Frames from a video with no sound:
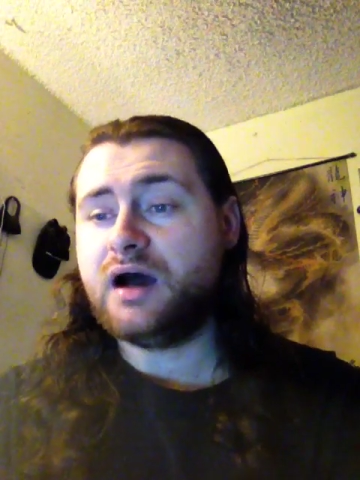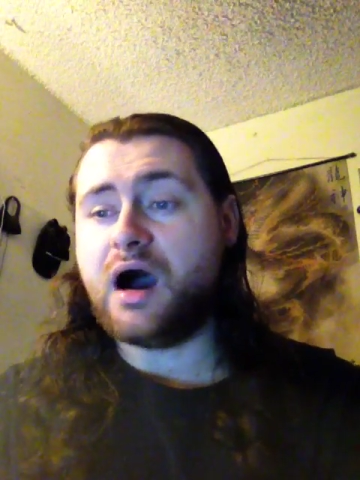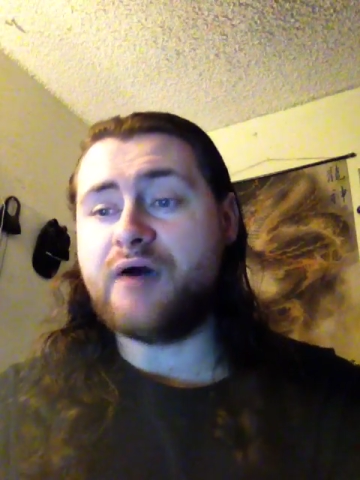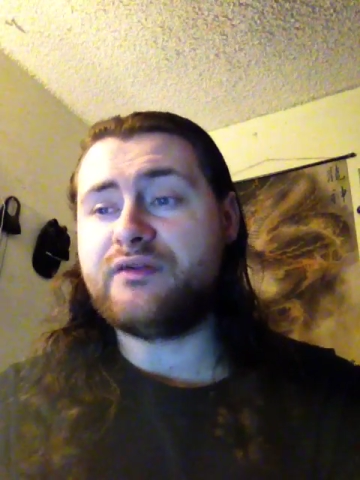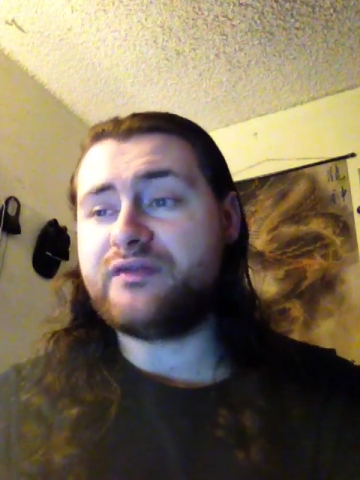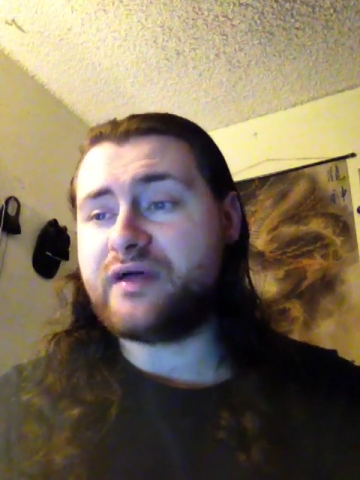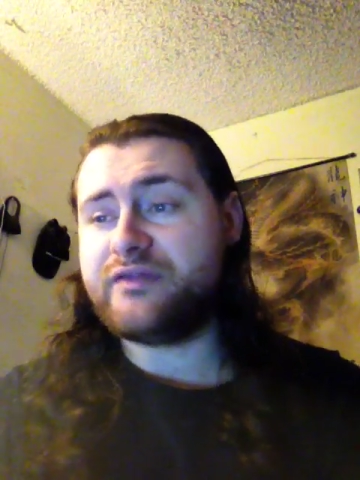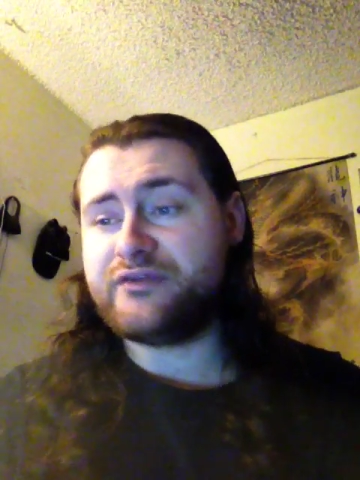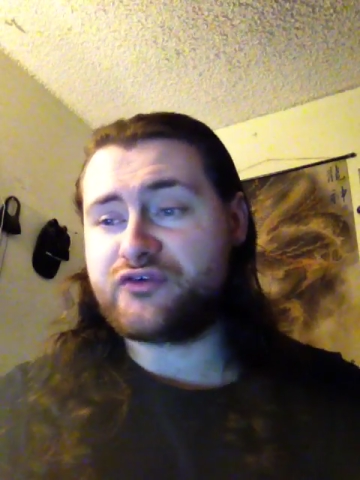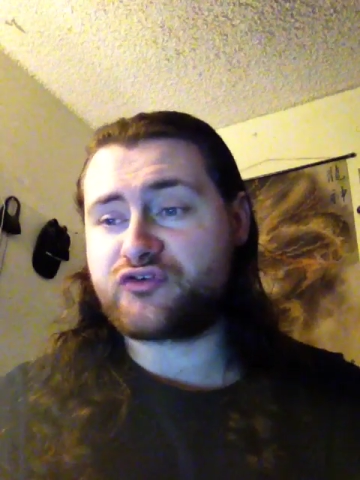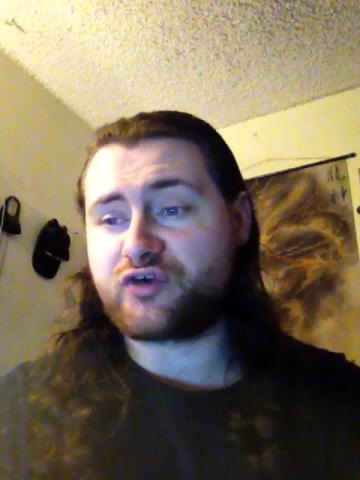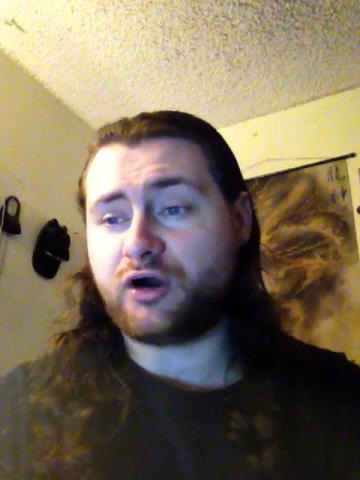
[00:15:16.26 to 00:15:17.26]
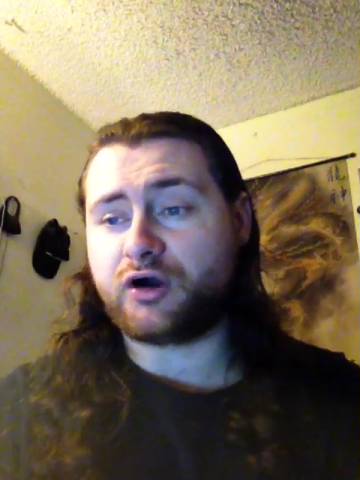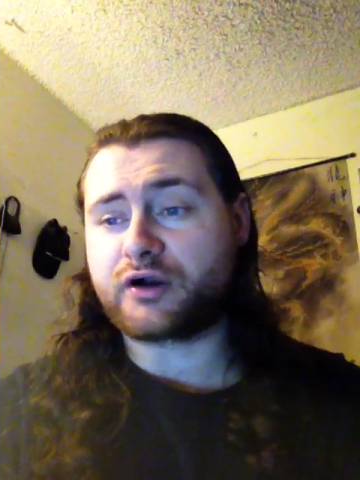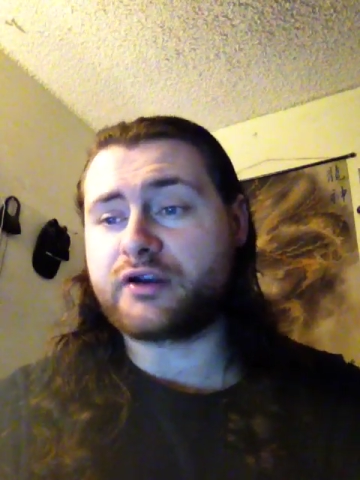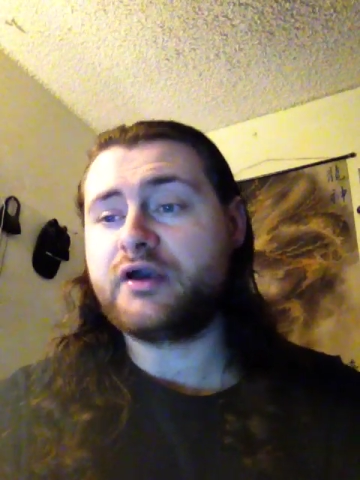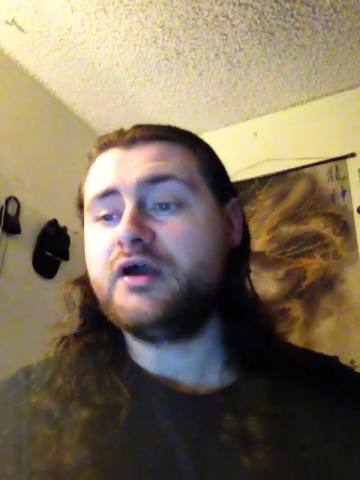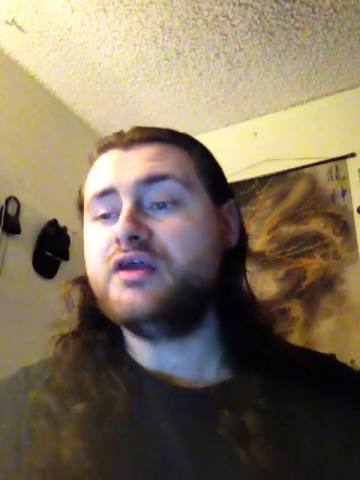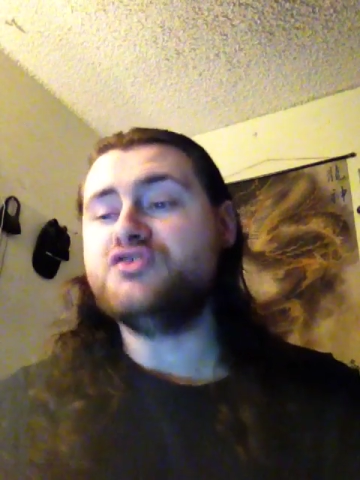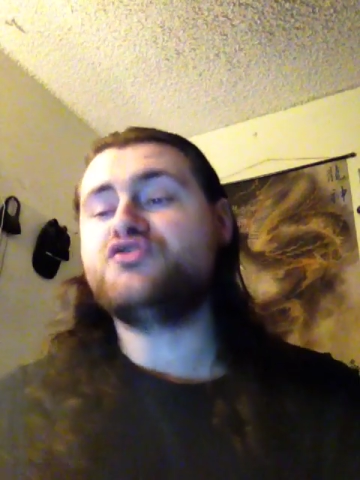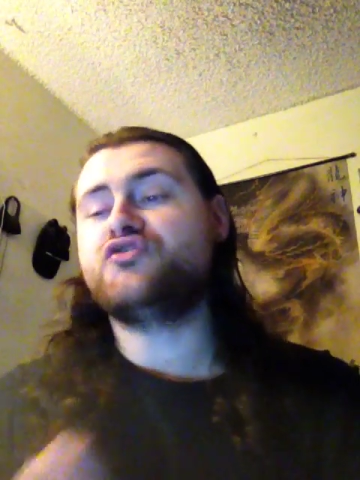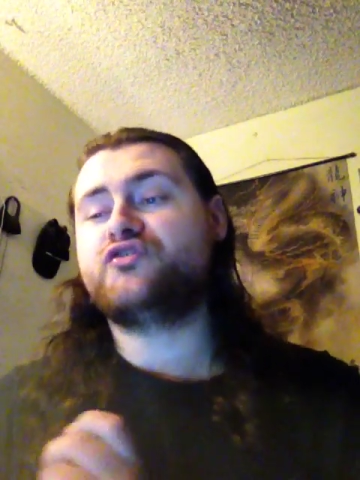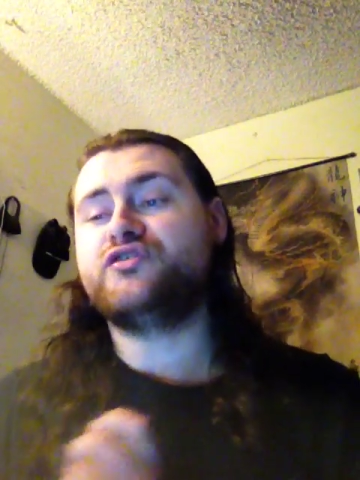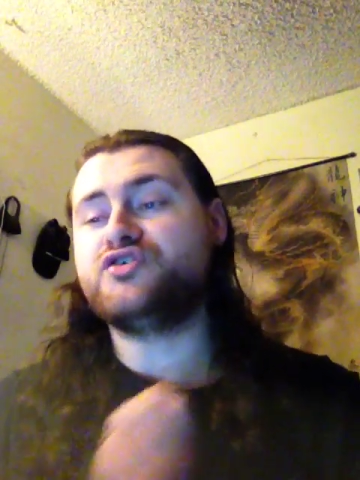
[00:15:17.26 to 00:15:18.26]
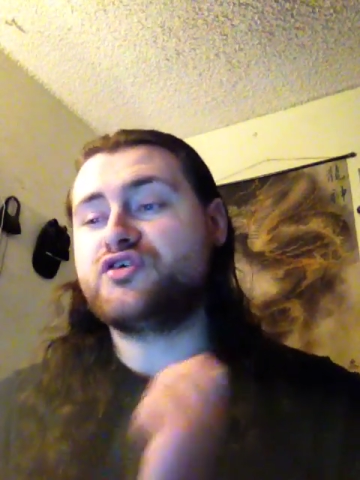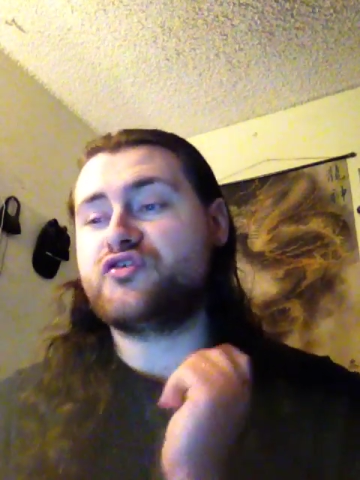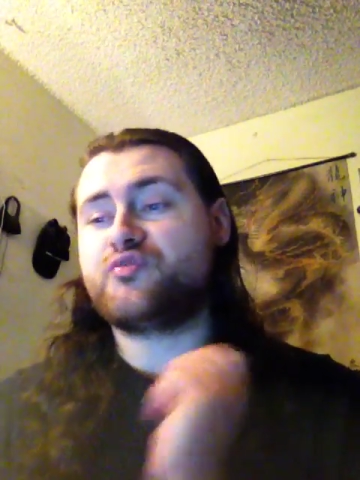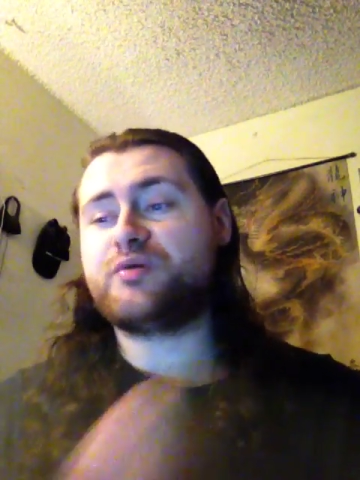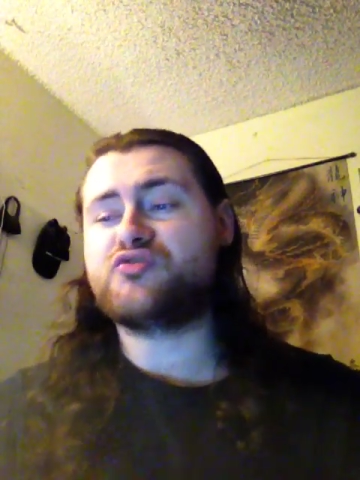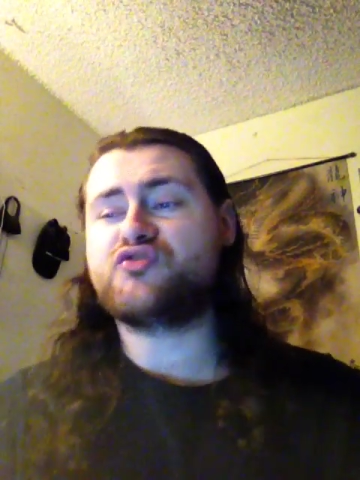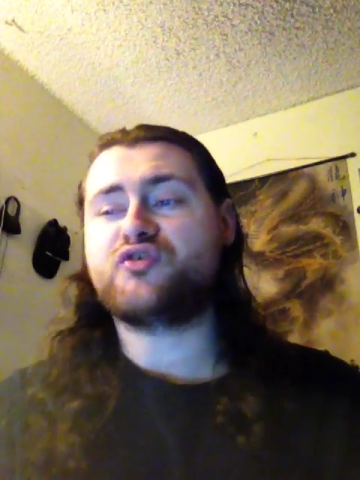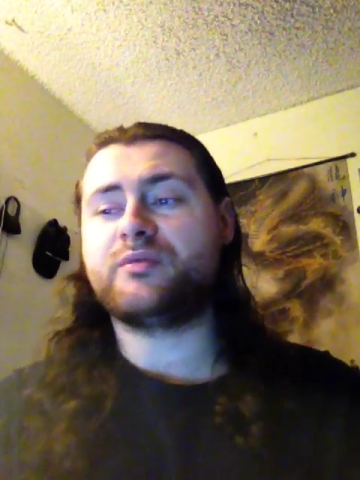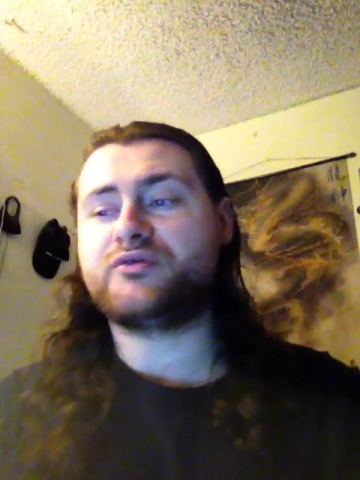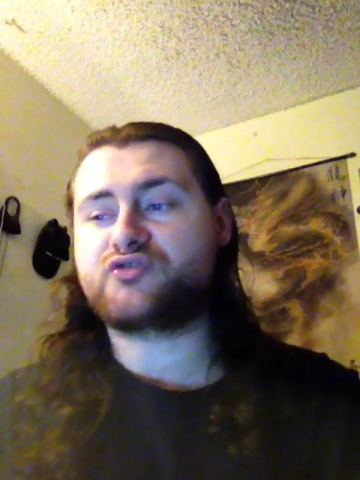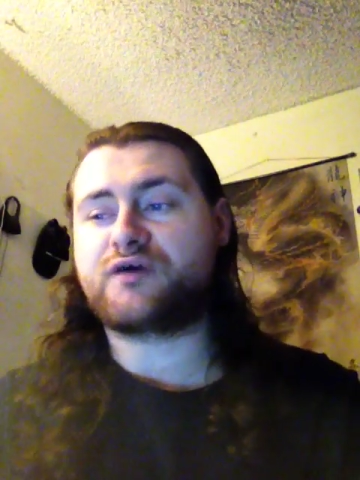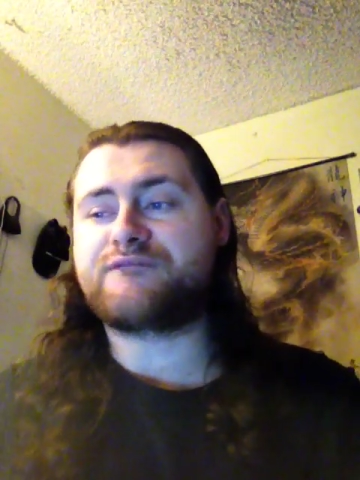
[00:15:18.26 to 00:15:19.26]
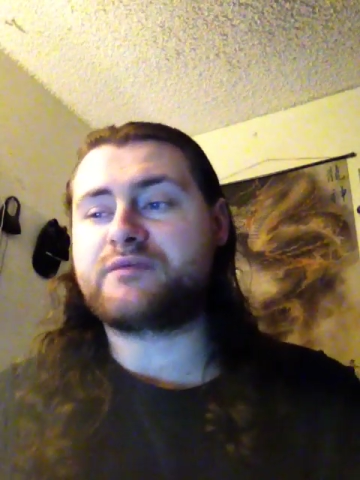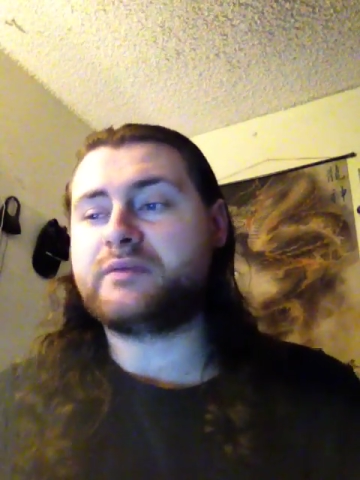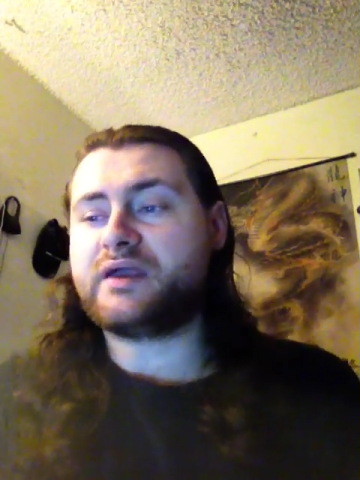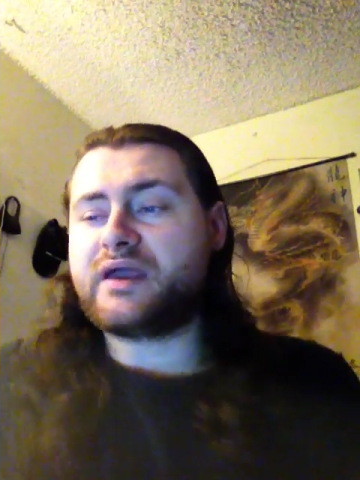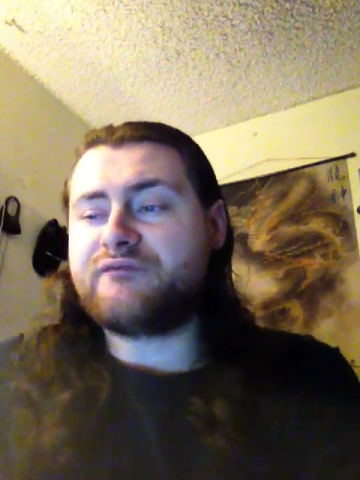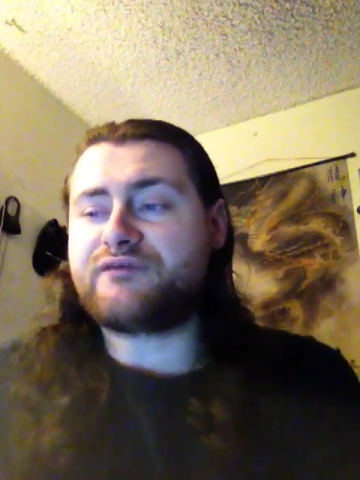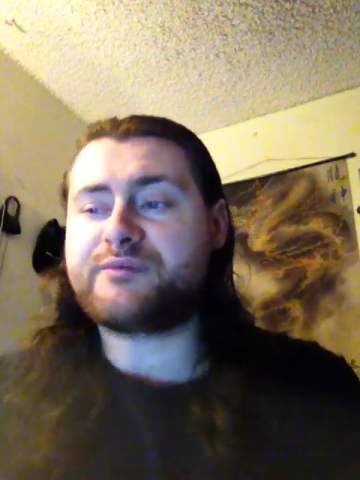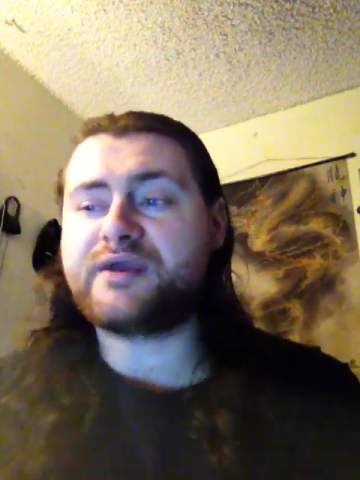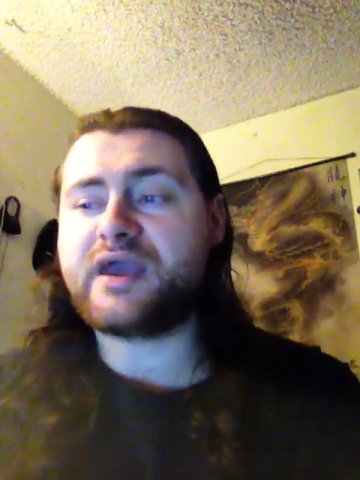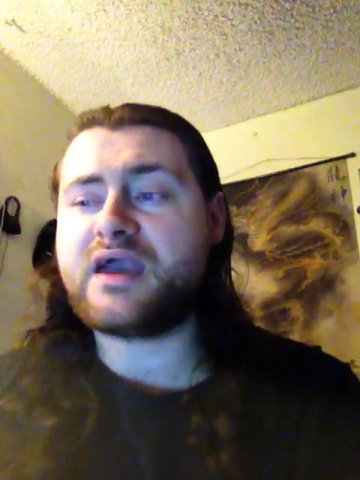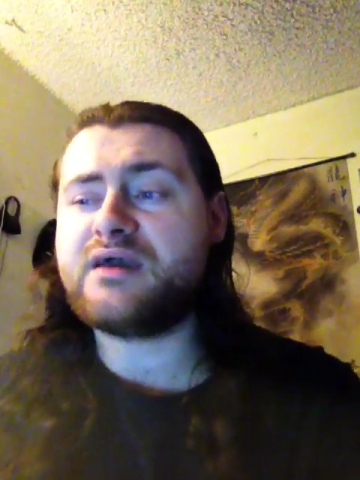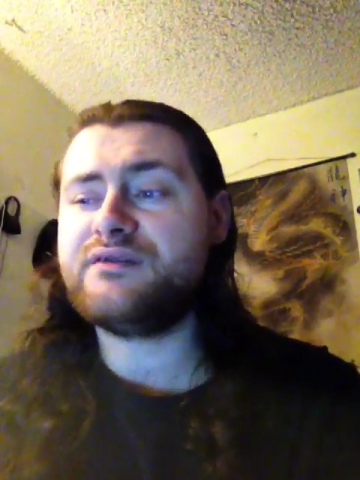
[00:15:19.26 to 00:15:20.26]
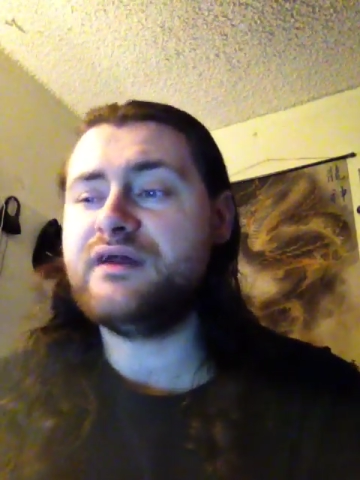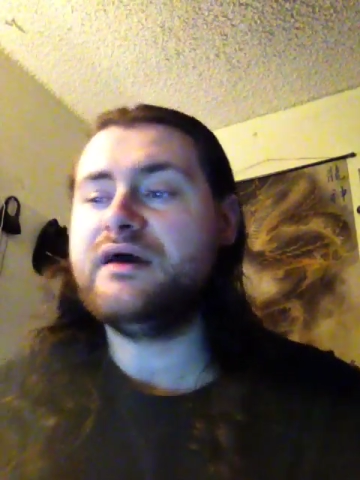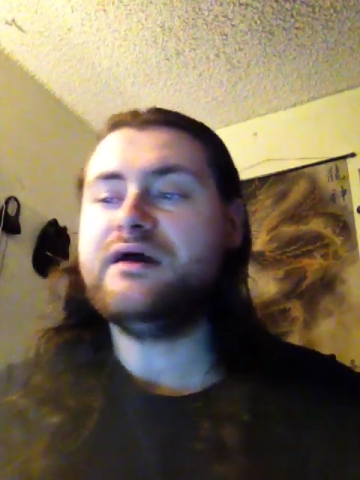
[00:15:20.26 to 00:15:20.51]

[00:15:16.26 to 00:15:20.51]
other than this card, you can you can special summon this card from your from your hand.